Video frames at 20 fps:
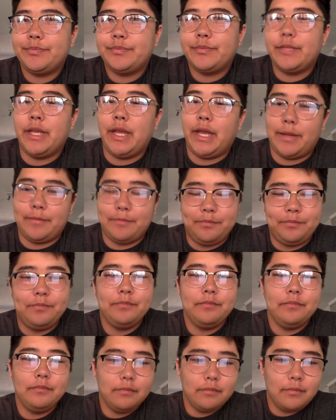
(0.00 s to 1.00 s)
Yeah.
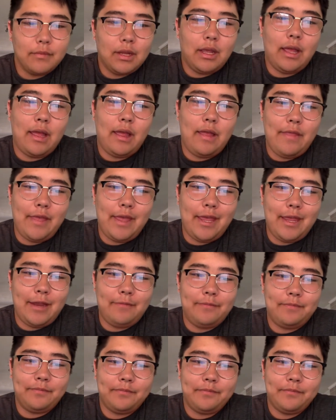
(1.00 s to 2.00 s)
And
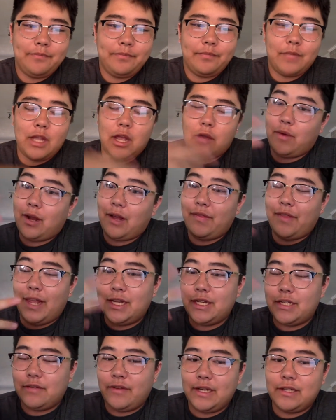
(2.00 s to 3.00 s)
then around the
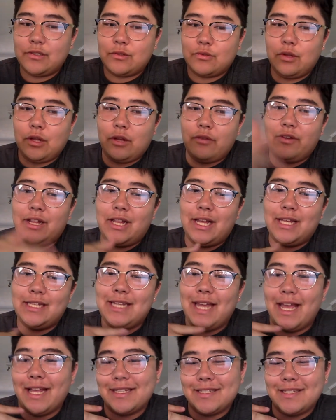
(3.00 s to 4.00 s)
end of high school, I
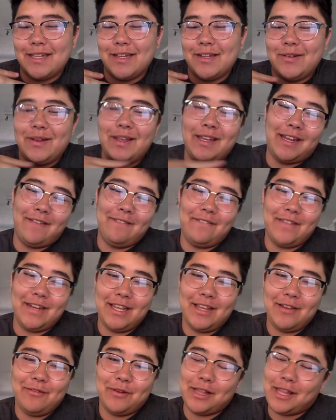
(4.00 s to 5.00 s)
realized EXO and
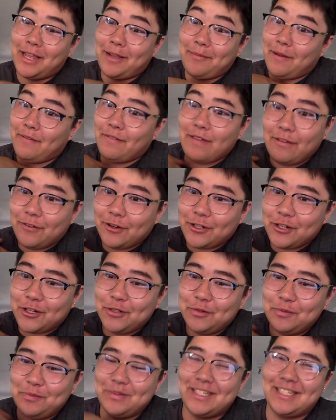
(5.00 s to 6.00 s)
Infinite were like my favorite
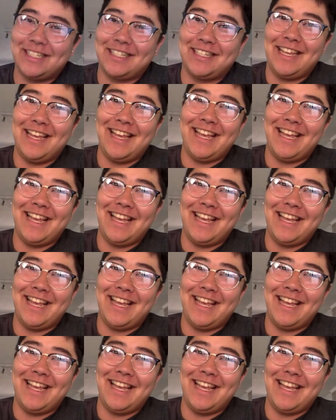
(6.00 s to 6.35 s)
groups.